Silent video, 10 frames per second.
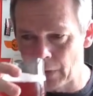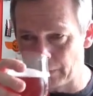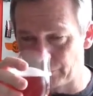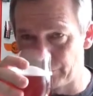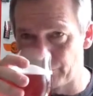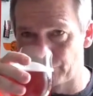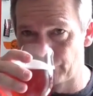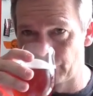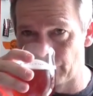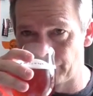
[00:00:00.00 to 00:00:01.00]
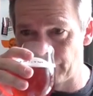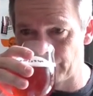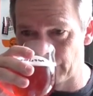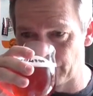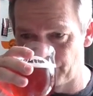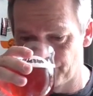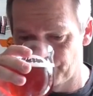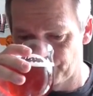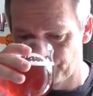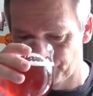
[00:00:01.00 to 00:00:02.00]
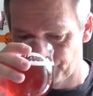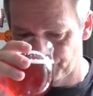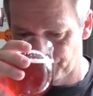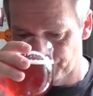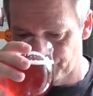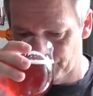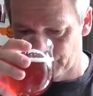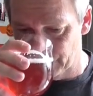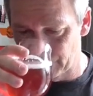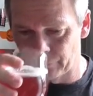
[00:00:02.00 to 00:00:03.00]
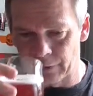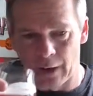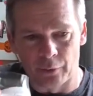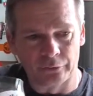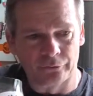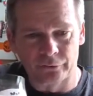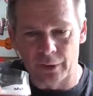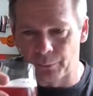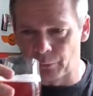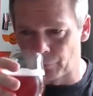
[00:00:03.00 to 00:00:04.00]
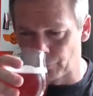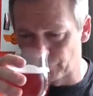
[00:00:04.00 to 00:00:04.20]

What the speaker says: It's got a definite sourness coming off the